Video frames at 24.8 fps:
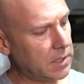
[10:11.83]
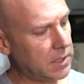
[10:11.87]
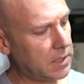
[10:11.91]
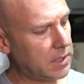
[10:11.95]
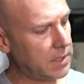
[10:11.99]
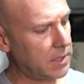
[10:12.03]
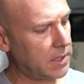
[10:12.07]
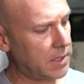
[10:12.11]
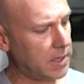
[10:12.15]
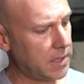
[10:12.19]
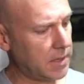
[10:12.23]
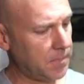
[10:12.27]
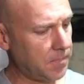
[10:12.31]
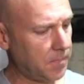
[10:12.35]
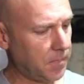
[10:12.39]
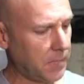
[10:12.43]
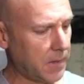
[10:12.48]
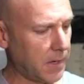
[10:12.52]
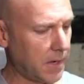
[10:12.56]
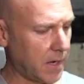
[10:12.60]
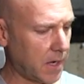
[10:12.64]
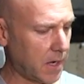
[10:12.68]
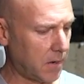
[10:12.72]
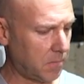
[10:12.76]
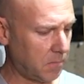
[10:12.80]
here,
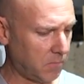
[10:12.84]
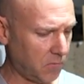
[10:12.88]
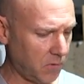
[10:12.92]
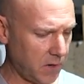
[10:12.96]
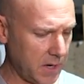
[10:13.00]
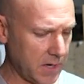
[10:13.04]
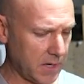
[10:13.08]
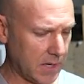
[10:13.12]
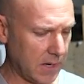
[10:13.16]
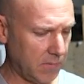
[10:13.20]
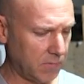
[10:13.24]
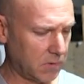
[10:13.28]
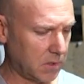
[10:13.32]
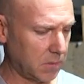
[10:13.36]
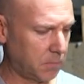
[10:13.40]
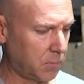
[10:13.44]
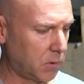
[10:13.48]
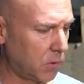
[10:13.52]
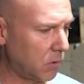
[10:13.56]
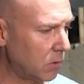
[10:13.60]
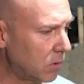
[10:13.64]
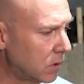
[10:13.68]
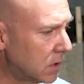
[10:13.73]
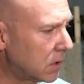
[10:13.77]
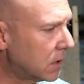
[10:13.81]
very
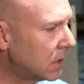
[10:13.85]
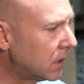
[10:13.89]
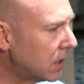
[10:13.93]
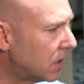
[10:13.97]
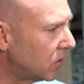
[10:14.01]
comfortable.